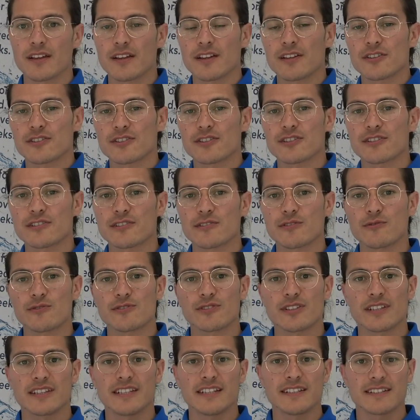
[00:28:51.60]
just use
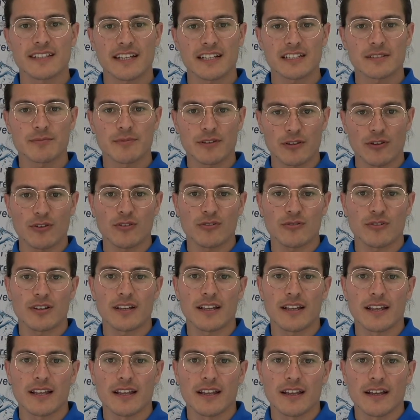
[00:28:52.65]
the details below
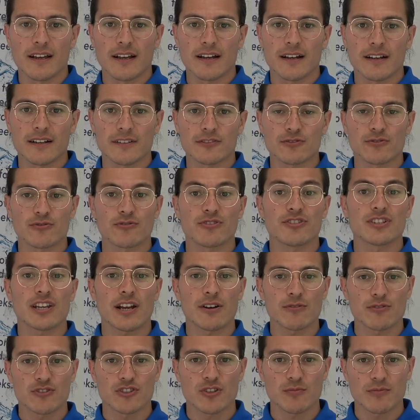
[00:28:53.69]
to reach
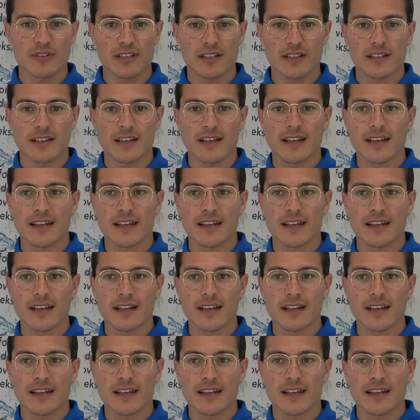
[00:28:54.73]
out to me,